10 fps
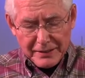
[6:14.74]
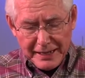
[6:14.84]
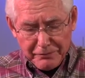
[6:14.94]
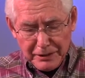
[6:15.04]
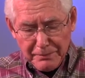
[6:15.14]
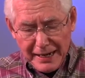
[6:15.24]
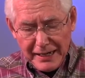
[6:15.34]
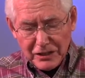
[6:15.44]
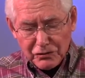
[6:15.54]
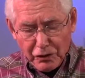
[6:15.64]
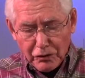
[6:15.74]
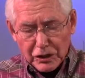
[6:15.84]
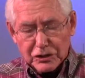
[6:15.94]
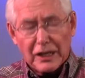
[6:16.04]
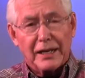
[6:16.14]
that remains
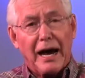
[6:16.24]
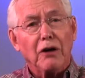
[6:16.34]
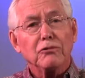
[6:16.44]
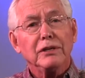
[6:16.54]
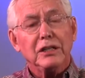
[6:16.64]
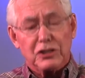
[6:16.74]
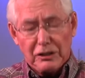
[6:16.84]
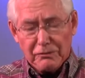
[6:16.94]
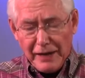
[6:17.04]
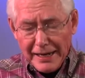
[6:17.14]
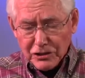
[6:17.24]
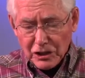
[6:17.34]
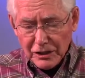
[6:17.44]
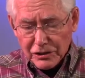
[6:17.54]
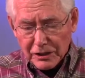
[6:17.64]
focused on outreach,
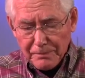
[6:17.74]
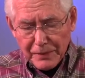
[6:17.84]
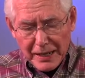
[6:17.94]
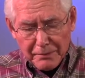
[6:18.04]
evangelism,